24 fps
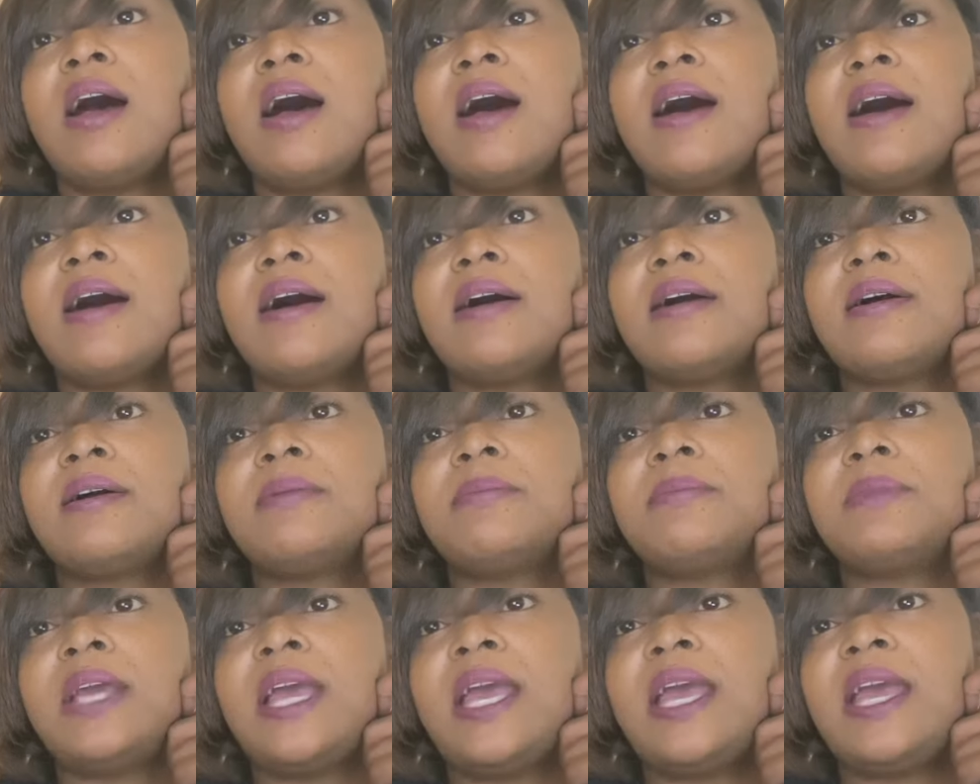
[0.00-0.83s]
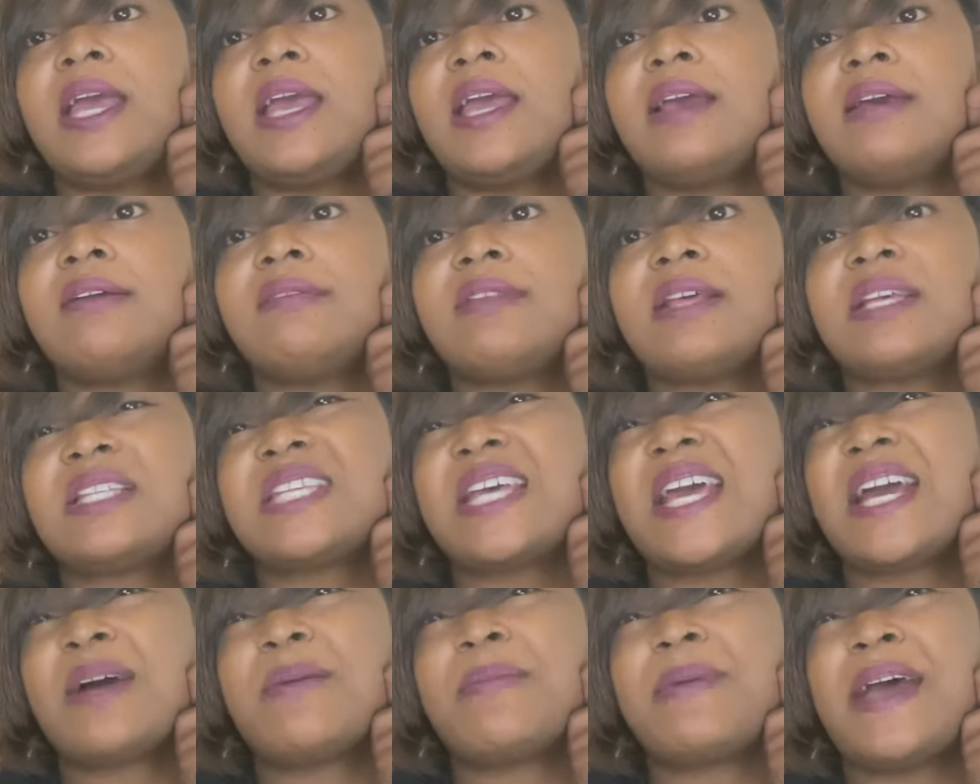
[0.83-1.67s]
And they're
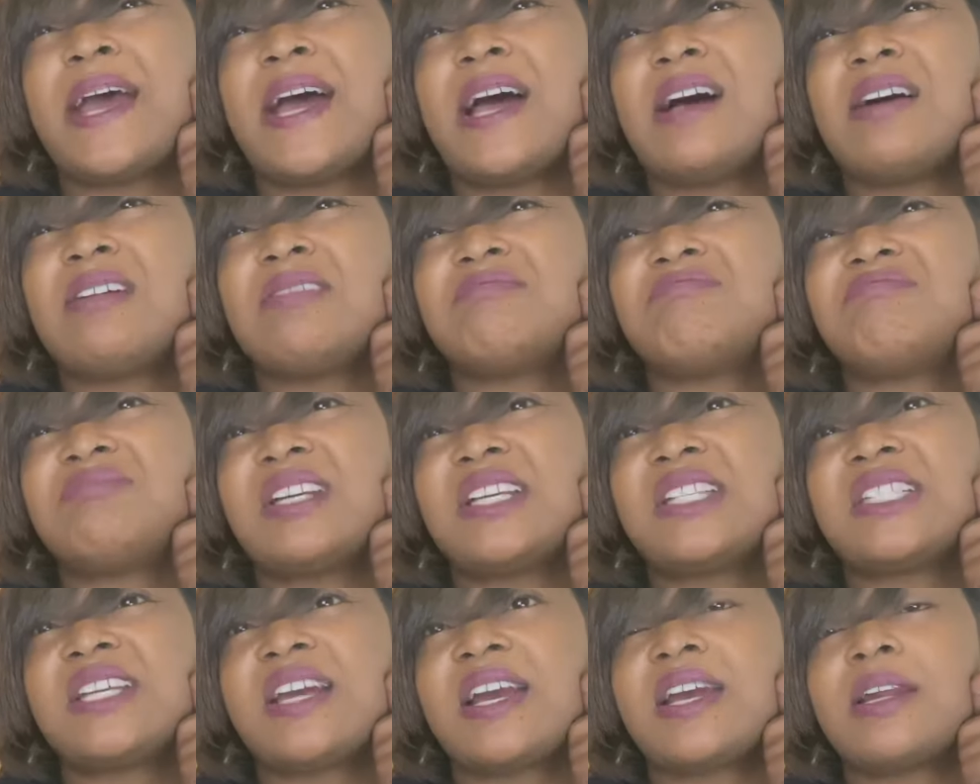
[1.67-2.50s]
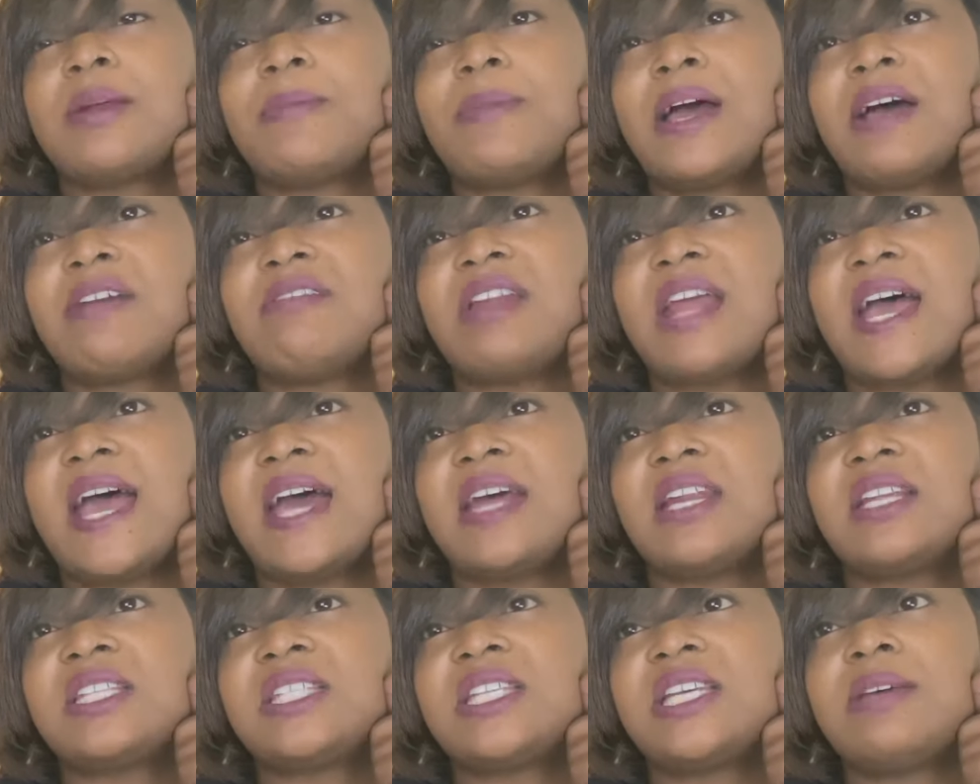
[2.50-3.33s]
taking about 9 or 10
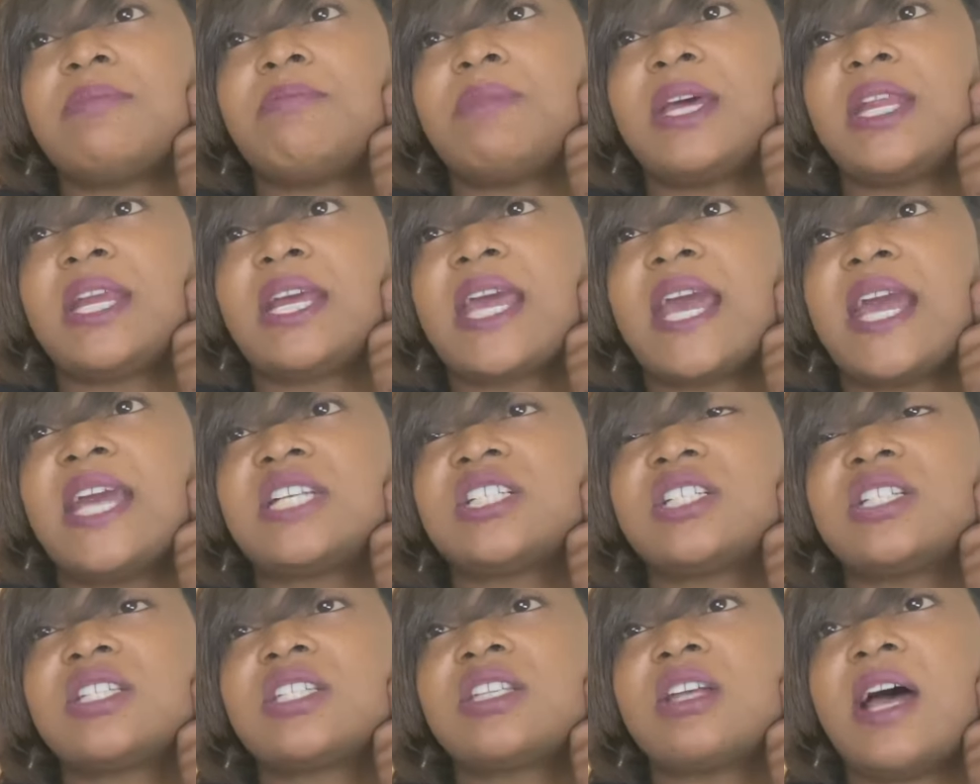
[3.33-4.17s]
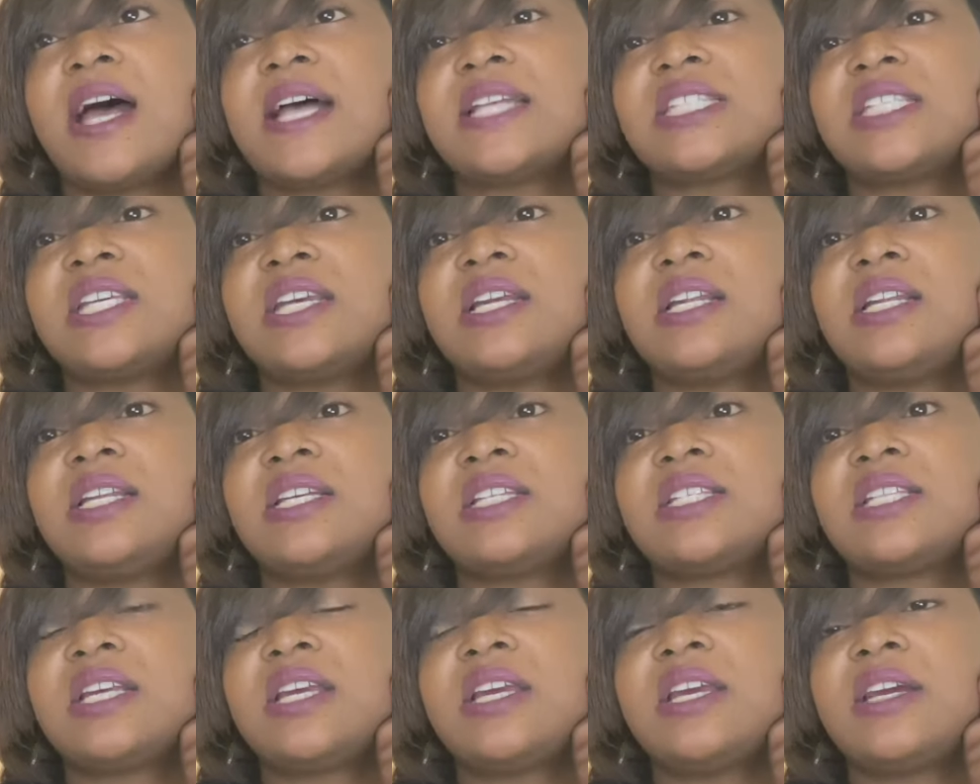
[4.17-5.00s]
medications. So I see it
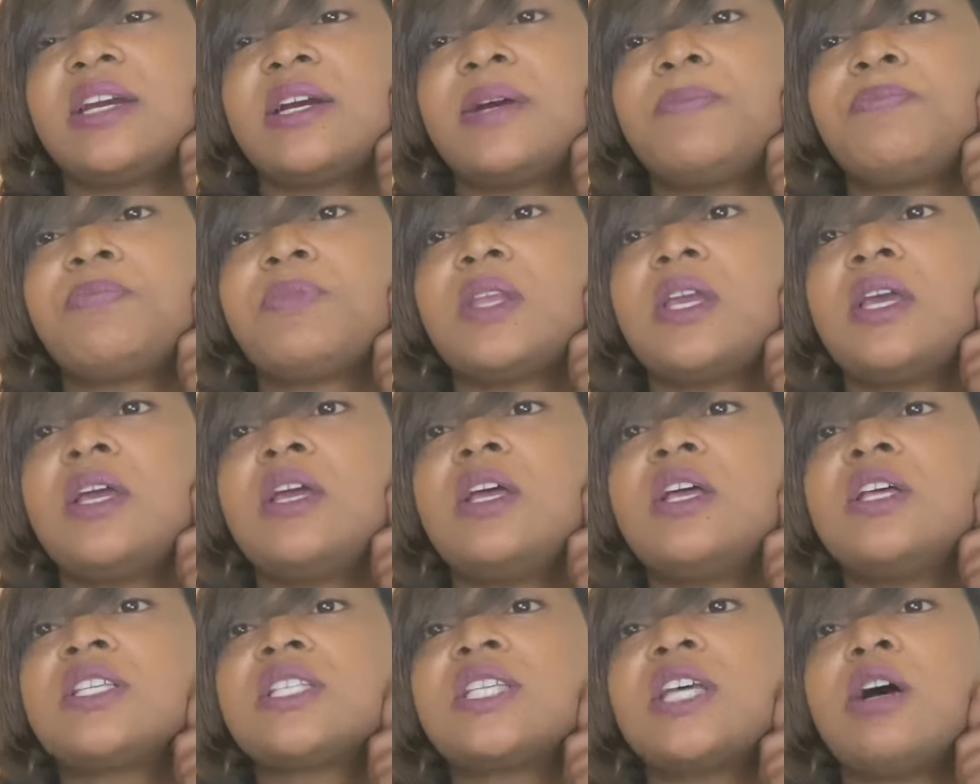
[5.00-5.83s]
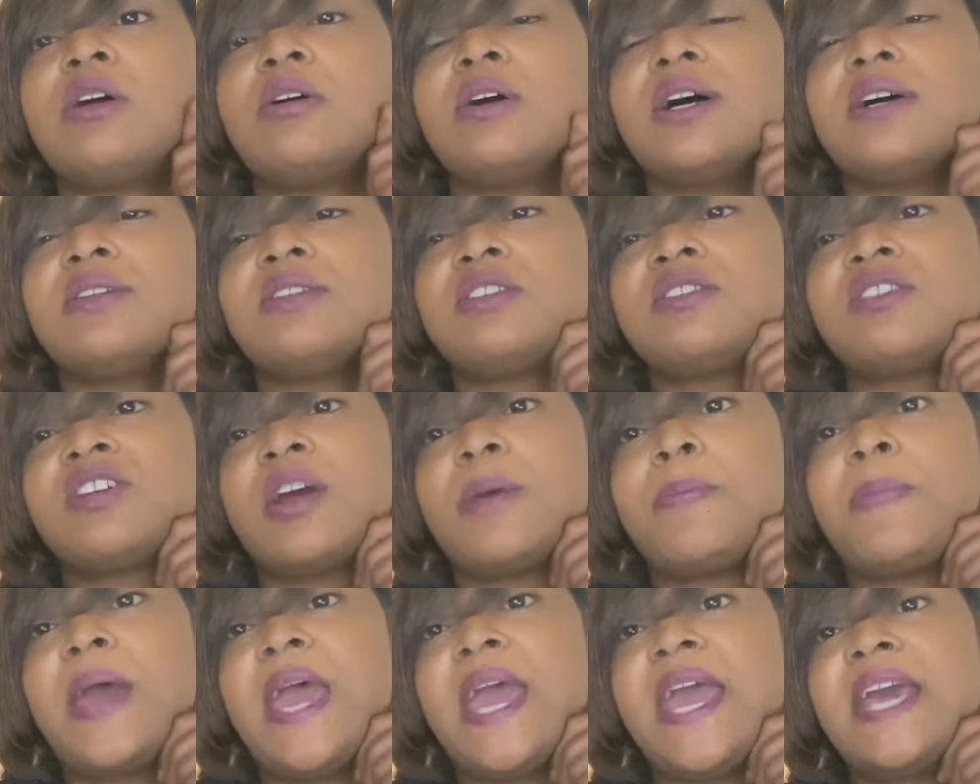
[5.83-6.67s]
listed here. So under
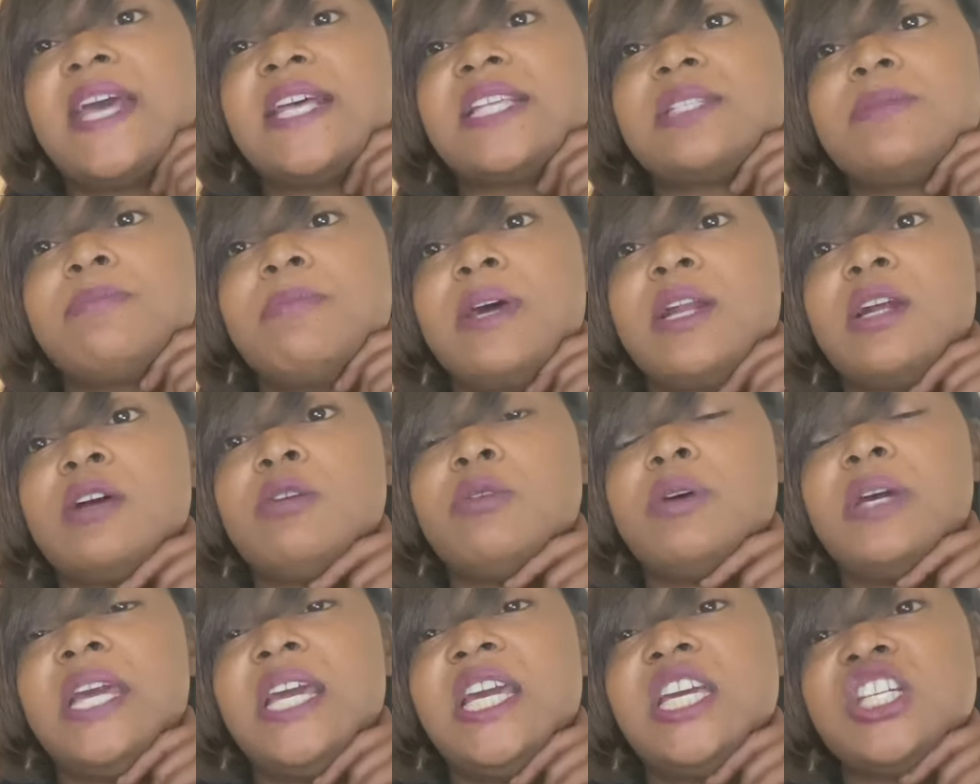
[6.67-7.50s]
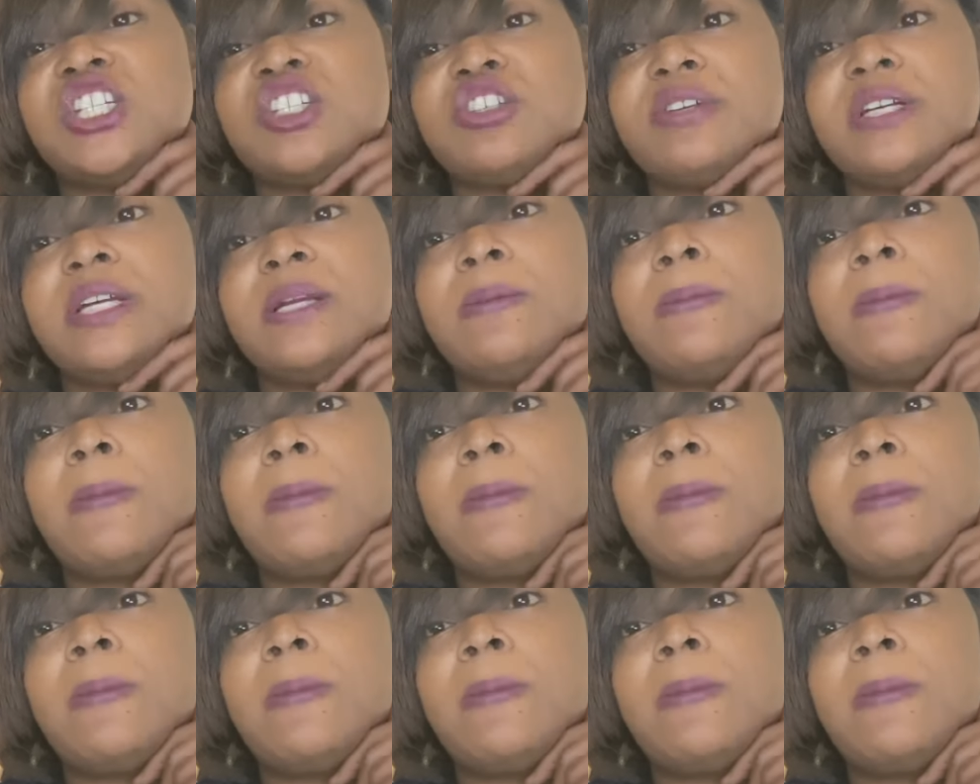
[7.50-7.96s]
their past medical history,